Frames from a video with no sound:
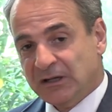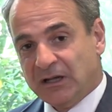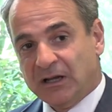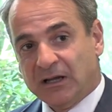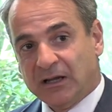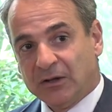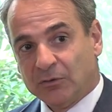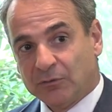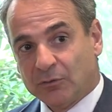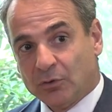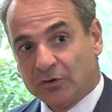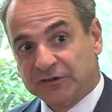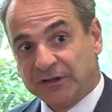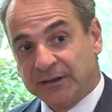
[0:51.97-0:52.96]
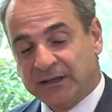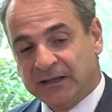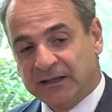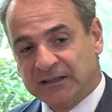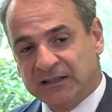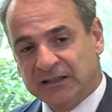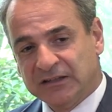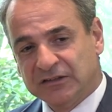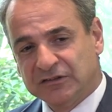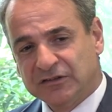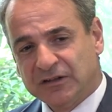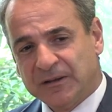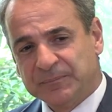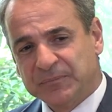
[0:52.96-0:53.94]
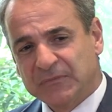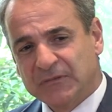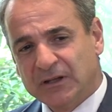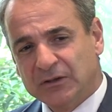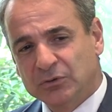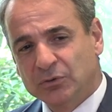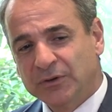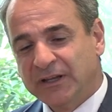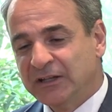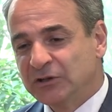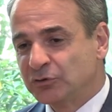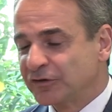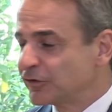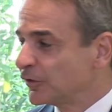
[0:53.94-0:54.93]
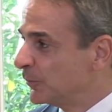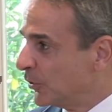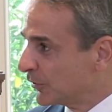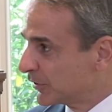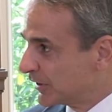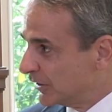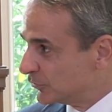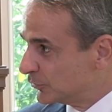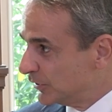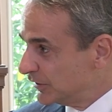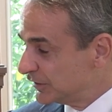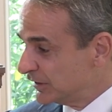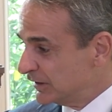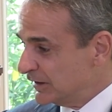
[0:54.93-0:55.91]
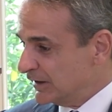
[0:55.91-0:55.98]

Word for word: and of course, I think it is um, to the interest of both countries